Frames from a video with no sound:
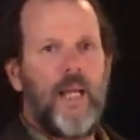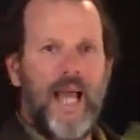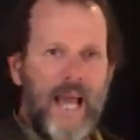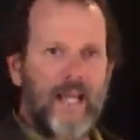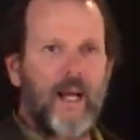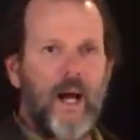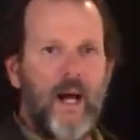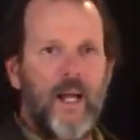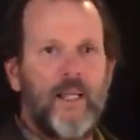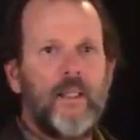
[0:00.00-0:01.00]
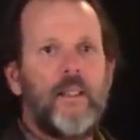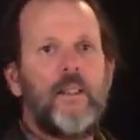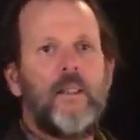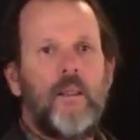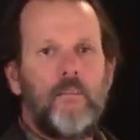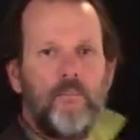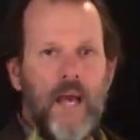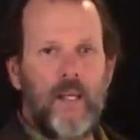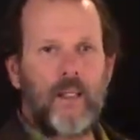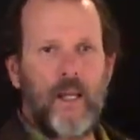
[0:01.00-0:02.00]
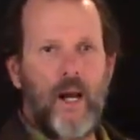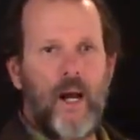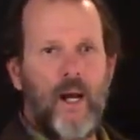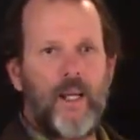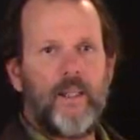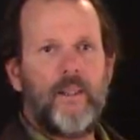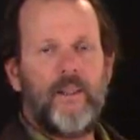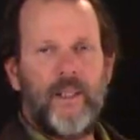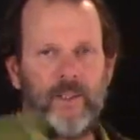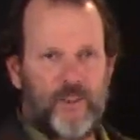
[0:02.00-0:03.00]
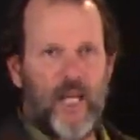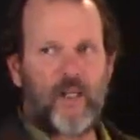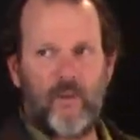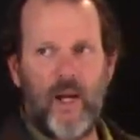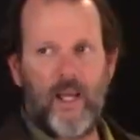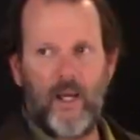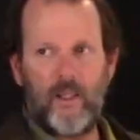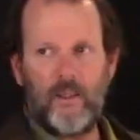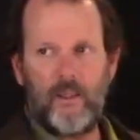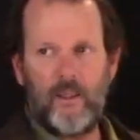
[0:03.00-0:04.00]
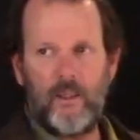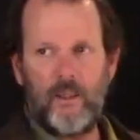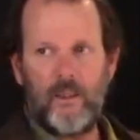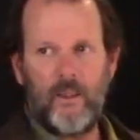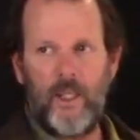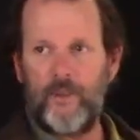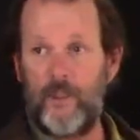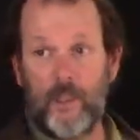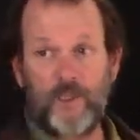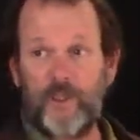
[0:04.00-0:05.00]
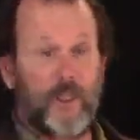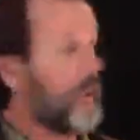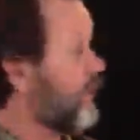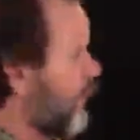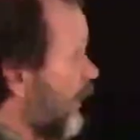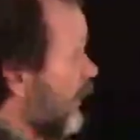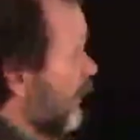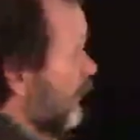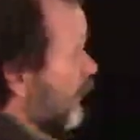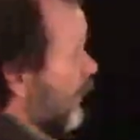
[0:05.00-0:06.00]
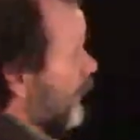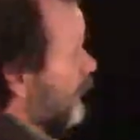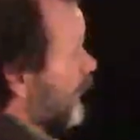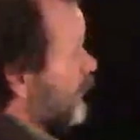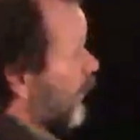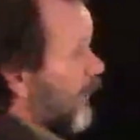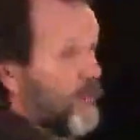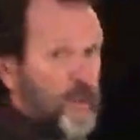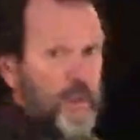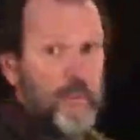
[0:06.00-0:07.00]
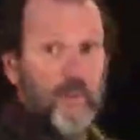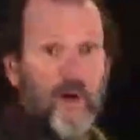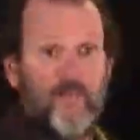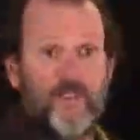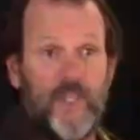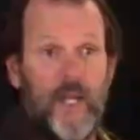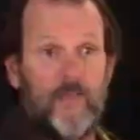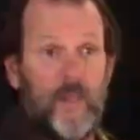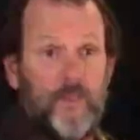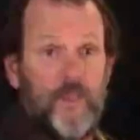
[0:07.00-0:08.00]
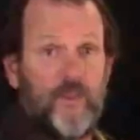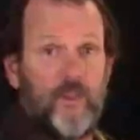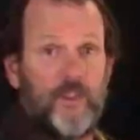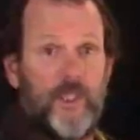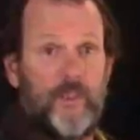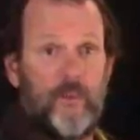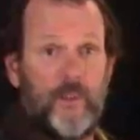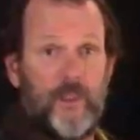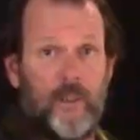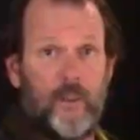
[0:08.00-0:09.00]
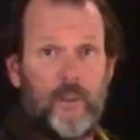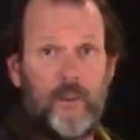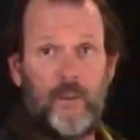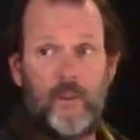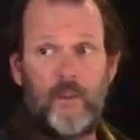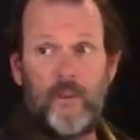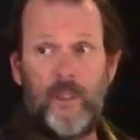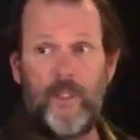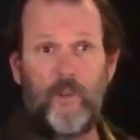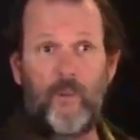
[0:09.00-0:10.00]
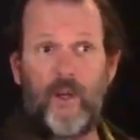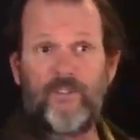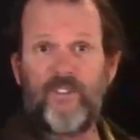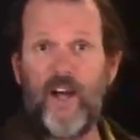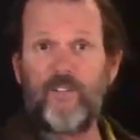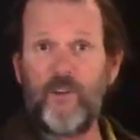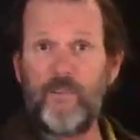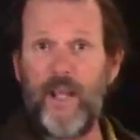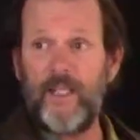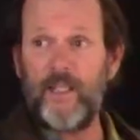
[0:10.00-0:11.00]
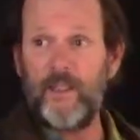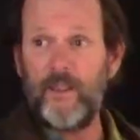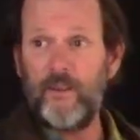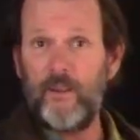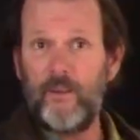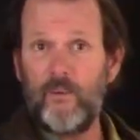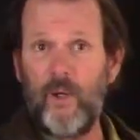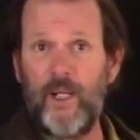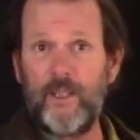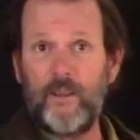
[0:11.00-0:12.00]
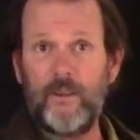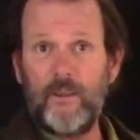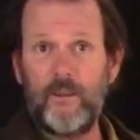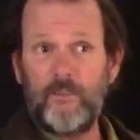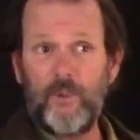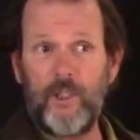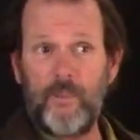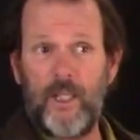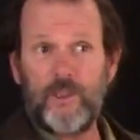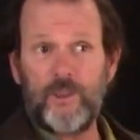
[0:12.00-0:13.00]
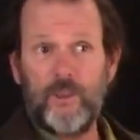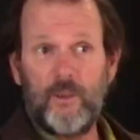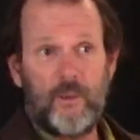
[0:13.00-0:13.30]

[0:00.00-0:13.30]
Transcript: Haggai, Malachi, and Zechariah. And then that's it. Because right here, these are like 13 prophets. Count them up. Isn't it 13 right there? And then we got 5 remaining, right? Pretty much.